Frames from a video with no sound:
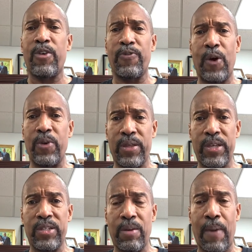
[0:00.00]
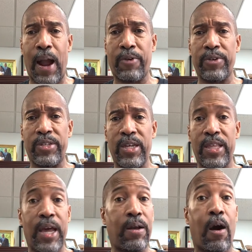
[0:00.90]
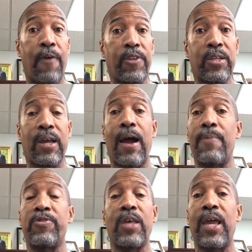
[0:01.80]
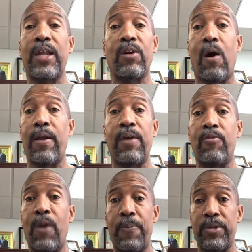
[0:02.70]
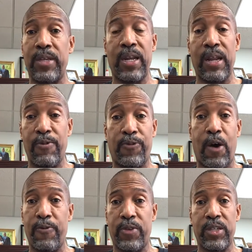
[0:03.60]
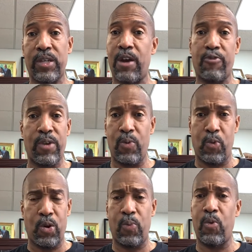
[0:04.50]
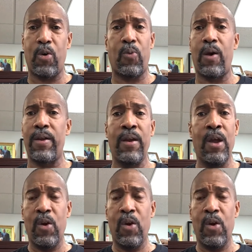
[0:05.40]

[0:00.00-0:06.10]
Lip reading: to vote in this democracy that oftentimes they had gone and represented and fought for this country in World War I,